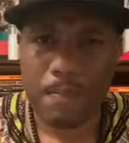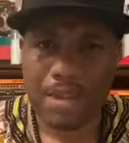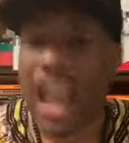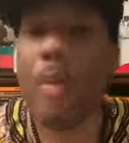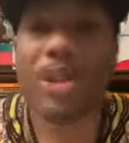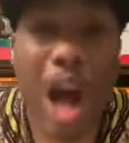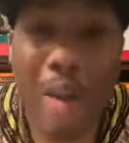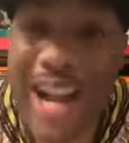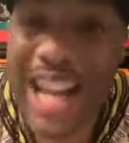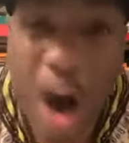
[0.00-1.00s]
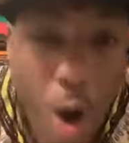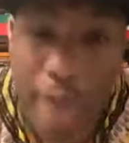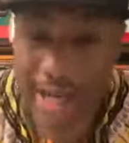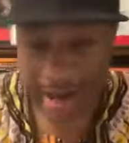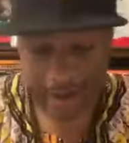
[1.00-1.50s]
They was already
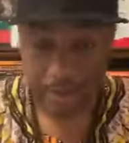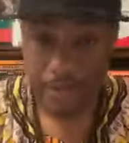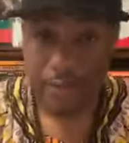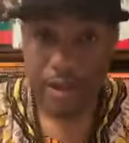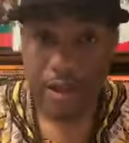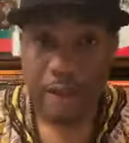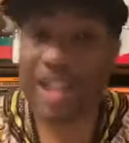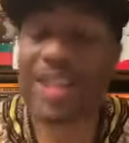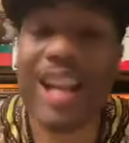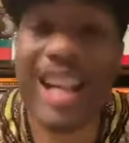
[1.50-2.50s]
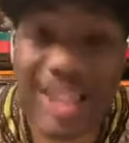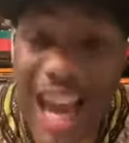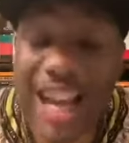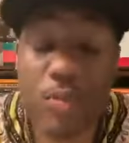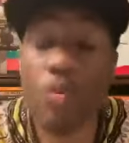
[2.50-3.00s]
over there
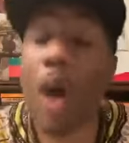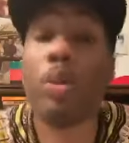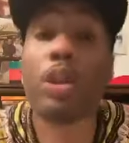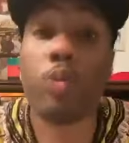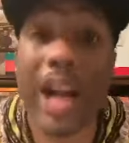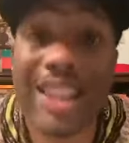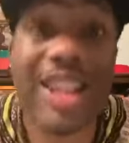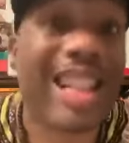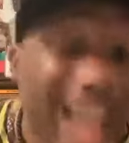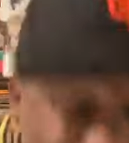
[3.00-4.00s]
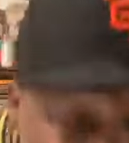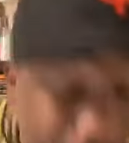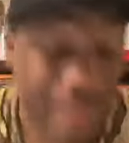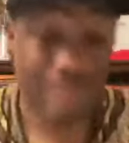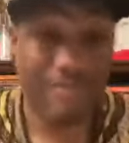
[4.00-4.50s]
facilitating what was what to
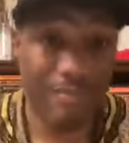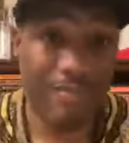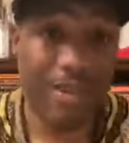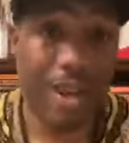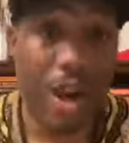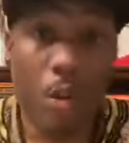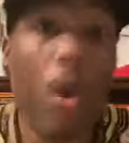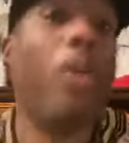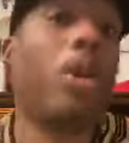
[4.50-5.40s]
come. What